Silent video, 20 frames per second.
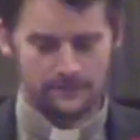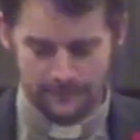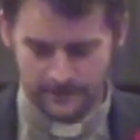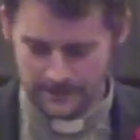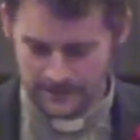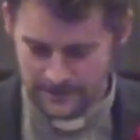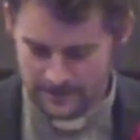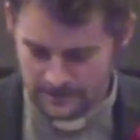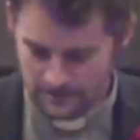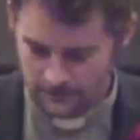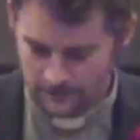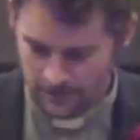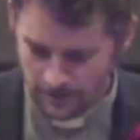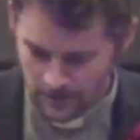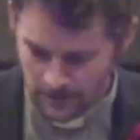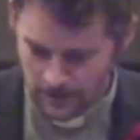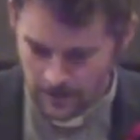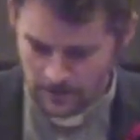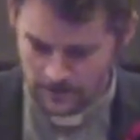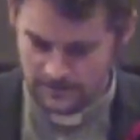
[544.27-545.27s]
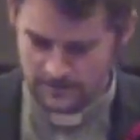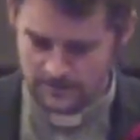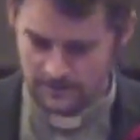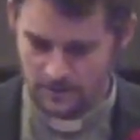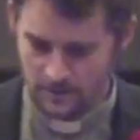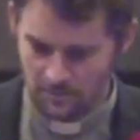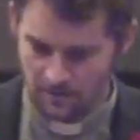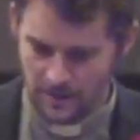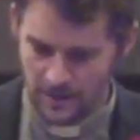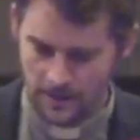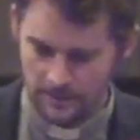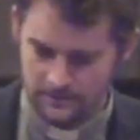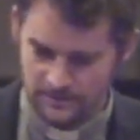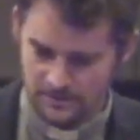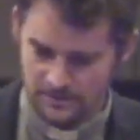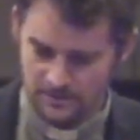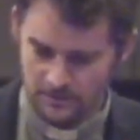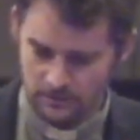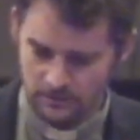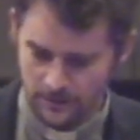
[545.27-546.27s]
feelings of hurt
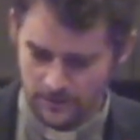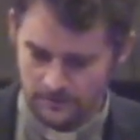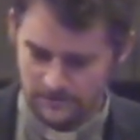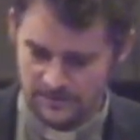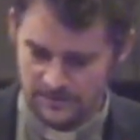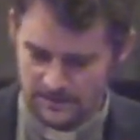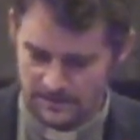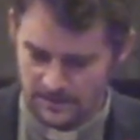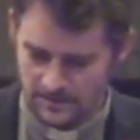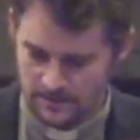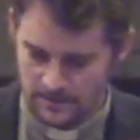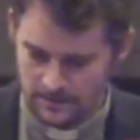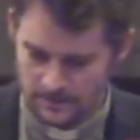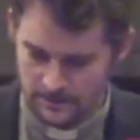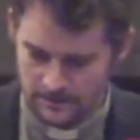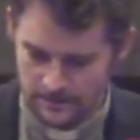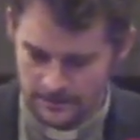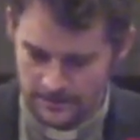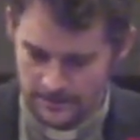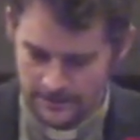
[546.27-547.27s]
about your own sin,